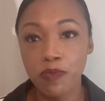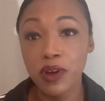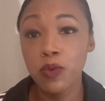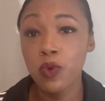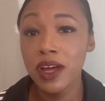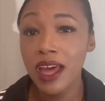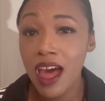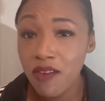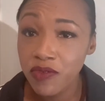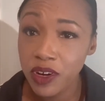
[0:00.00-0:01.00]
But
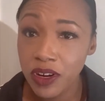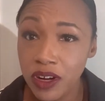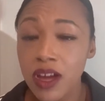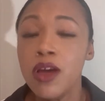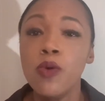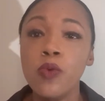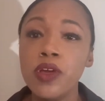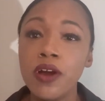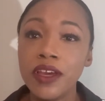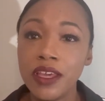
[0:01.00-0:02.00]
whatever, we
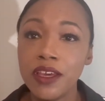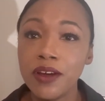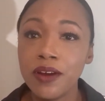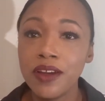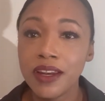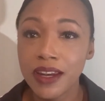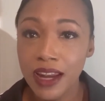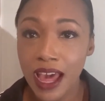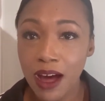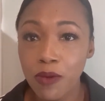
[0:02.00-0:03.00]
are here
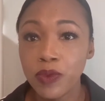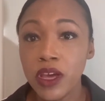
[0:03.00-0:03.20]
now.